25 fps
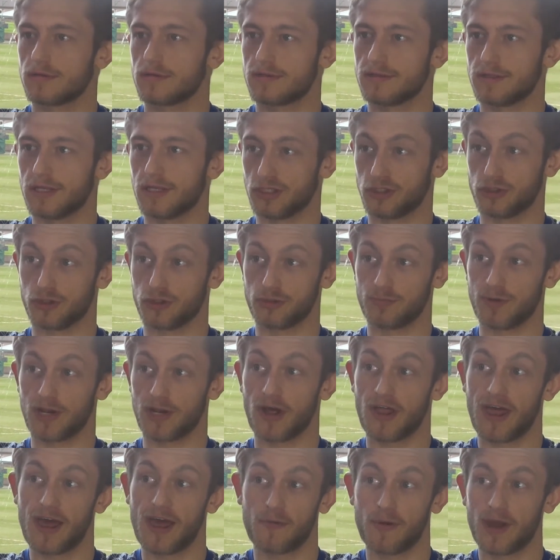and judge me
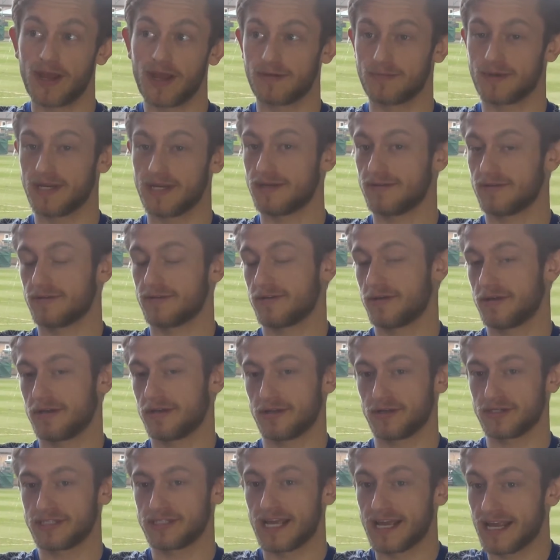like that way. I mean,
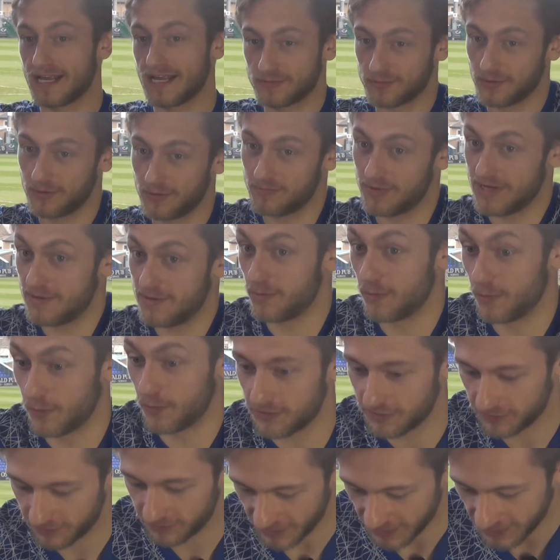like I say, that's what people
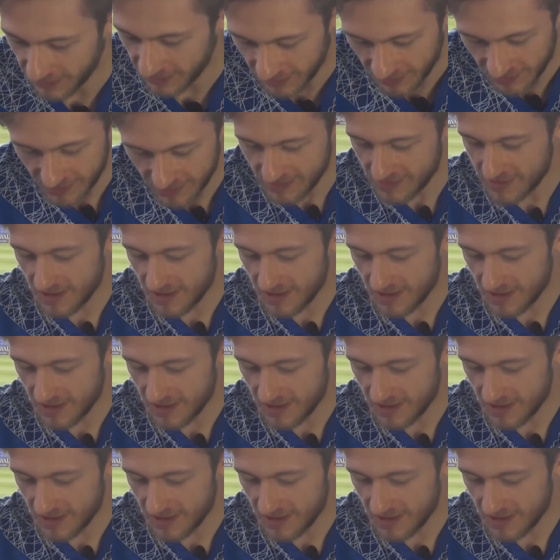would think.